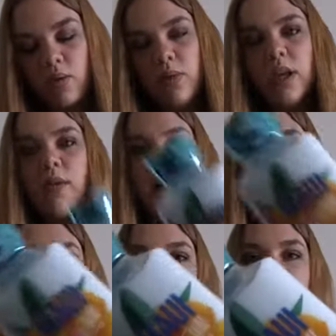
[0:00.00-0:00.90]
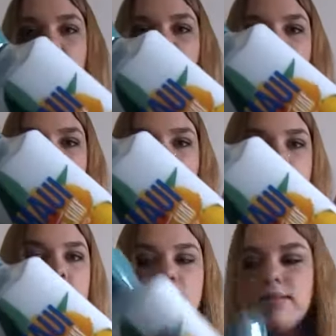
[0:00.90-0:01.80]
really recommend
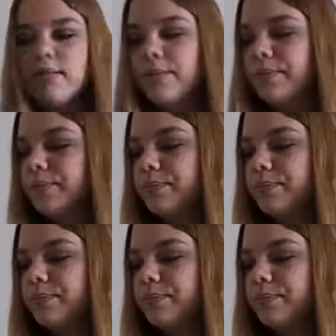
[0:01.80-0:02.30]
this.